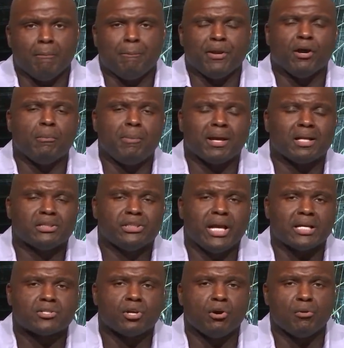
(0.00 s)
Bill
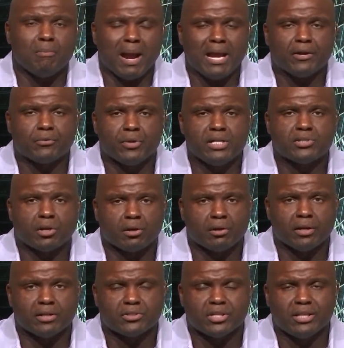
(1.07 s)
Belichick told Mike Reiss
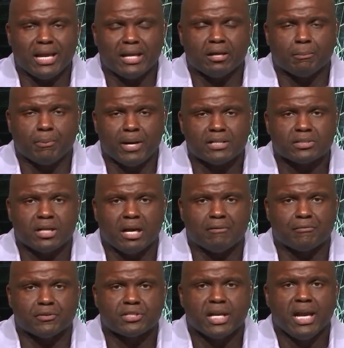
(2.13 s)
earlier today in the press
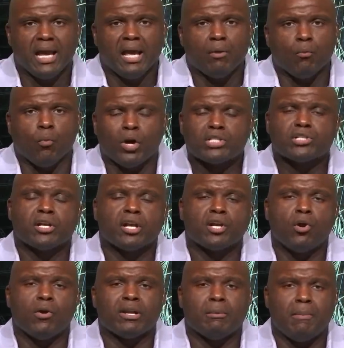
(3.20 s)
conference what's going to
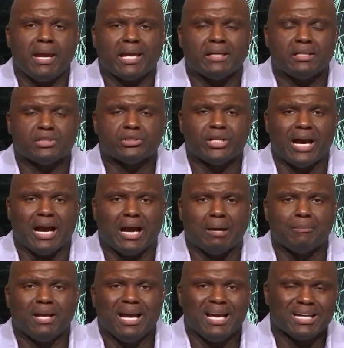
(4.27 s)
go into making this
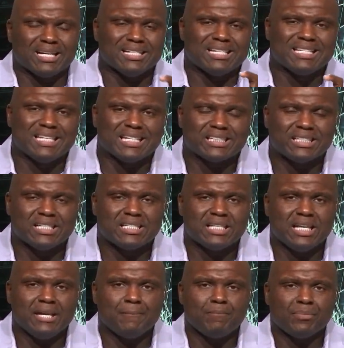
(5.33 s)
job
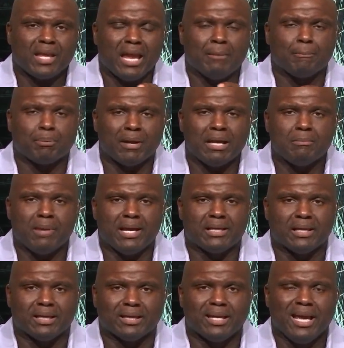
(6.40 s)
consistency and
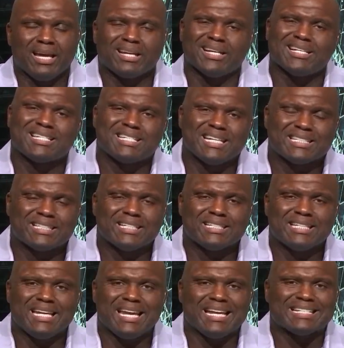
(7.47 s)
playmaking.
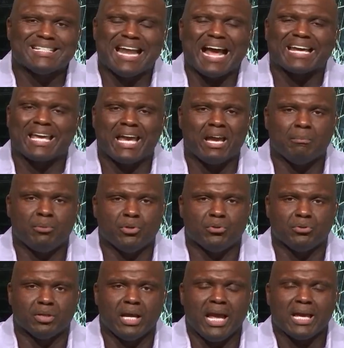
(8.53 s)
Consistency is not Cam
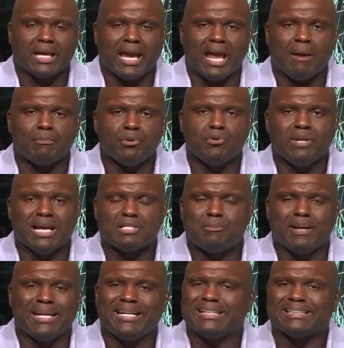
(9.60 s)
Newton. Cam Newton
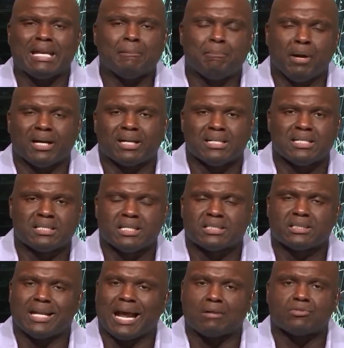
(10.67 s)
has been anything but
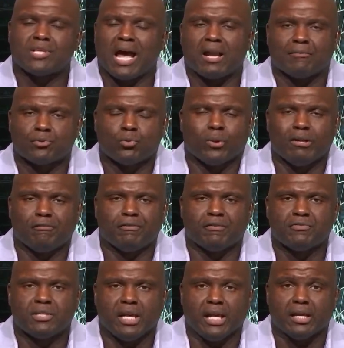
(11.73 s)
consistent outside of
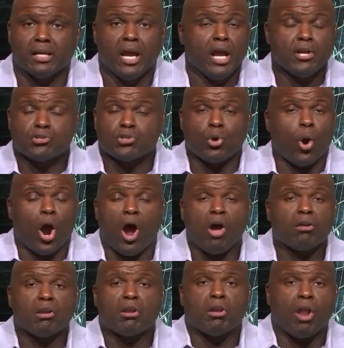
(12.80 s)
2015. So,
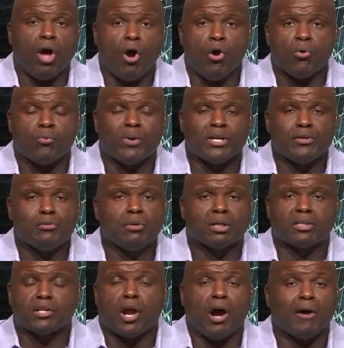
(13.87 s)
all along, when you
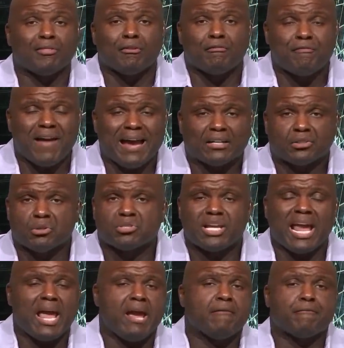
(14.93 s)
looked at all the
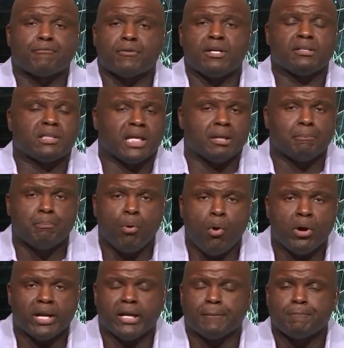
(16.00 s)
factors, everything
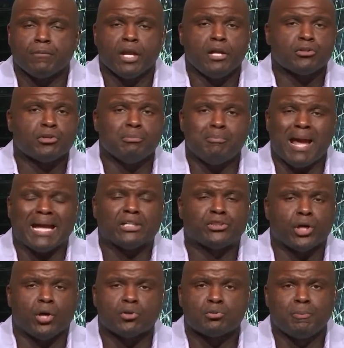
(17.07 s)
pointed to
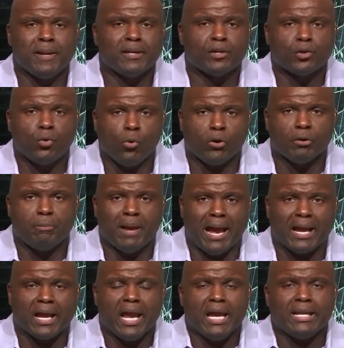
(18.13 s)
Mac Jones being the
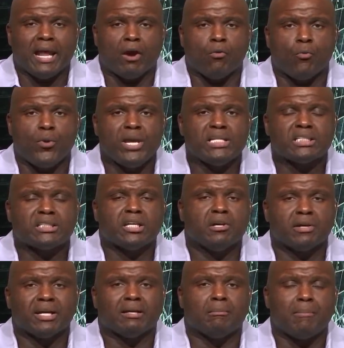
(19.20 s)
quarterback. Now, we
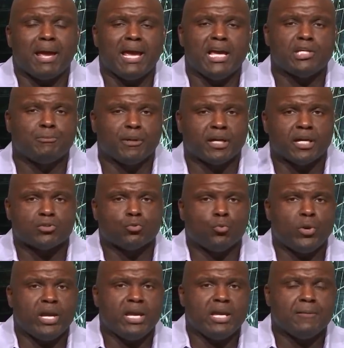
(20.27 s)
still get amazed because
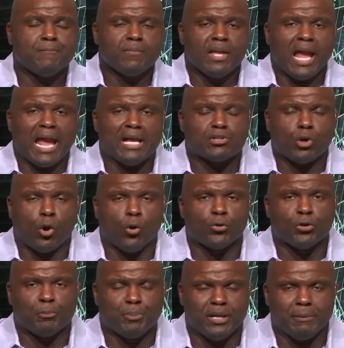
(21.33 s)
we, as
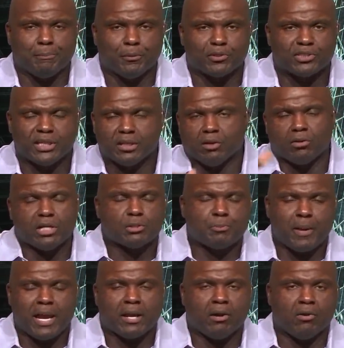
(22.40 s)
older people sitting on this
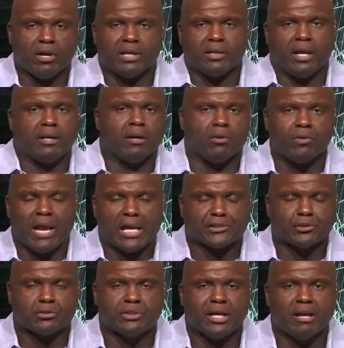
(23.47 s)
panel and, and on
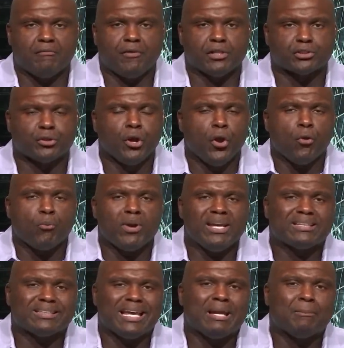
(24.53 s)
national television,
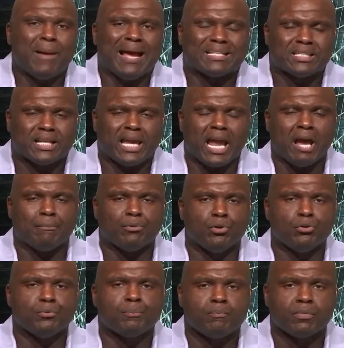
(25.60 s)
we think back to Cam
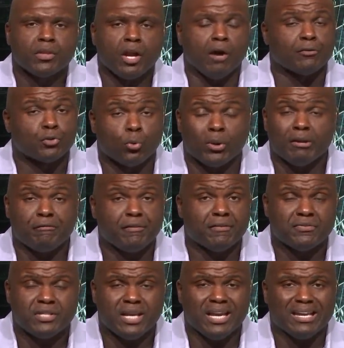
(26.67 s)
Newton of
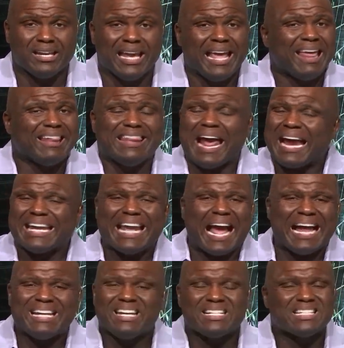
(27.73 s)
2015. That
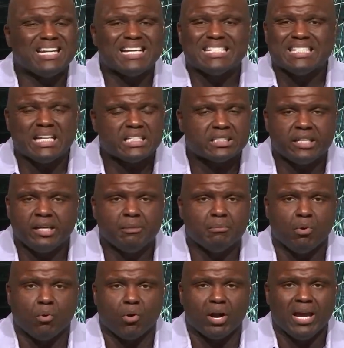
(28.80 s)
guy doesn't exist
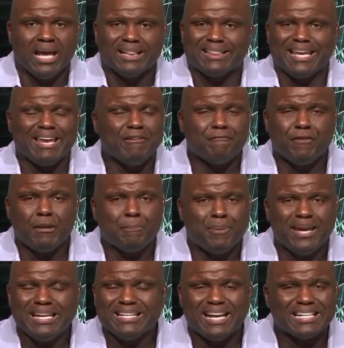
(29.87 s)
anymore. The
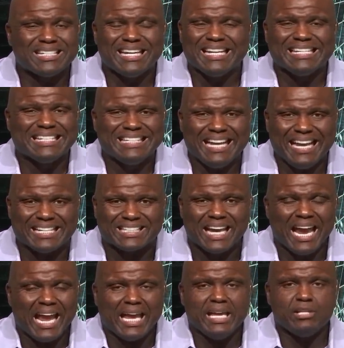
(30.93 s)
MVP doesn't
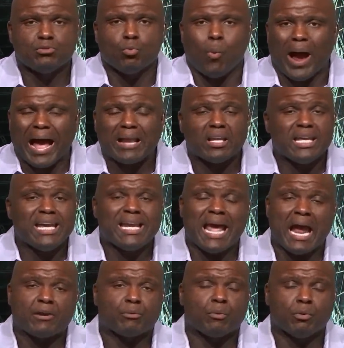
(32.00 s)
exist. He's wildly
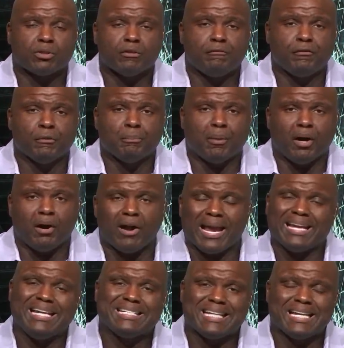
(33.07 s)
inaccurate with the
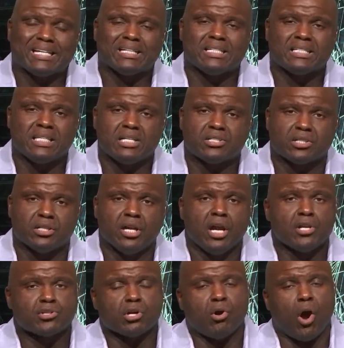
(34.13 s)
football and he's inconsistent.
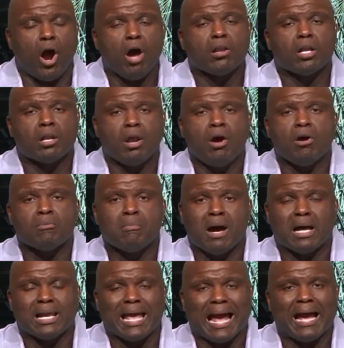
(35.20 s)
So, all along,
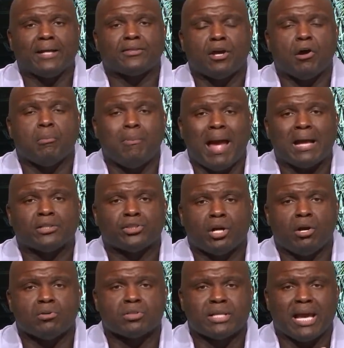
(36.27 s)
Molly, I thought Mac
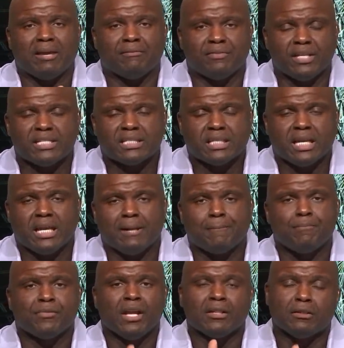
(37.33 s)
Jones gave this
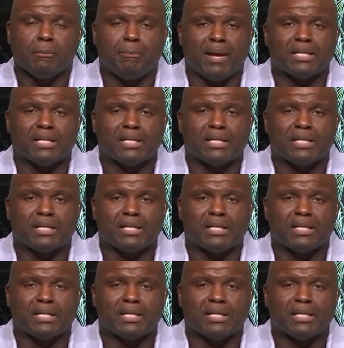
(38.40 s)
team the